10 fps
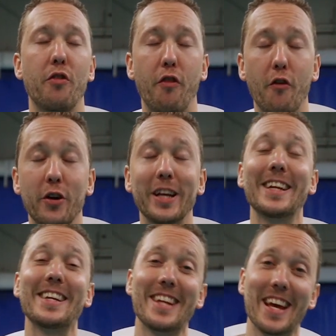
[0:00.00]

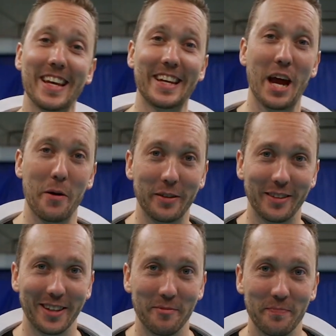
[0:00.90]
30-day
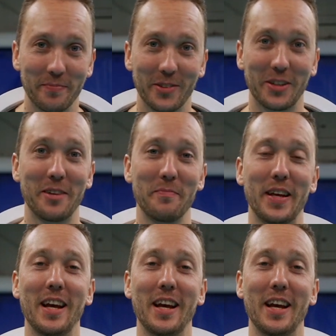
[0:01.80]
guarantee, okay?